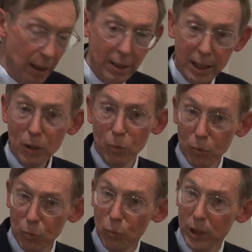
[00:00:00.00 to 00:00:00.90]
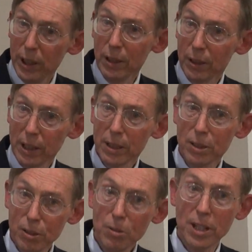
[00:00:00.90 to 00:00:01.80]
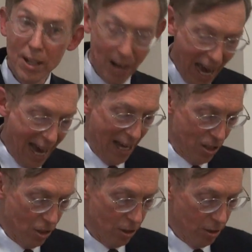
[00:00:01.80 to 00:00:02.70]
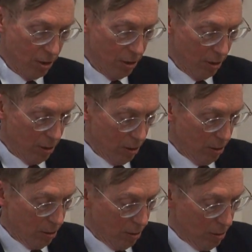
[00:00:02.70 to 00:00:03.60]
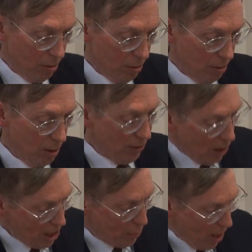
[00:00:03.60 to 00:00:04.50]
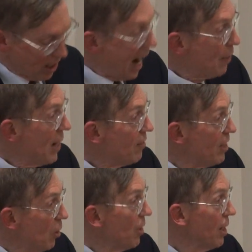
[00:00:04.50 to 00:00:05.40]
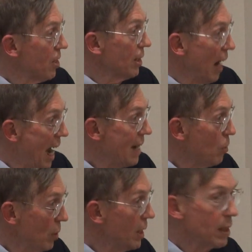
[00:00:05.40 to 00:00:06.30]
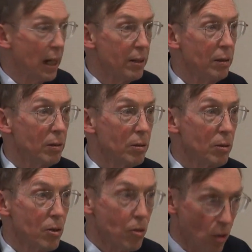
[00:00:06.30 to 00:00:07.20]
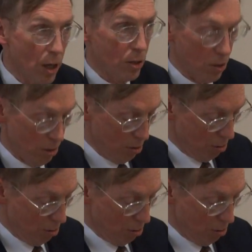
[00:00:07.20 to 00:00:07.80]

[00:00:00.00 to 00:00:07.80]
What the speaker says: I think we then do dare ask. If the law is to be our guide, we have to know that it's a guide we can trust.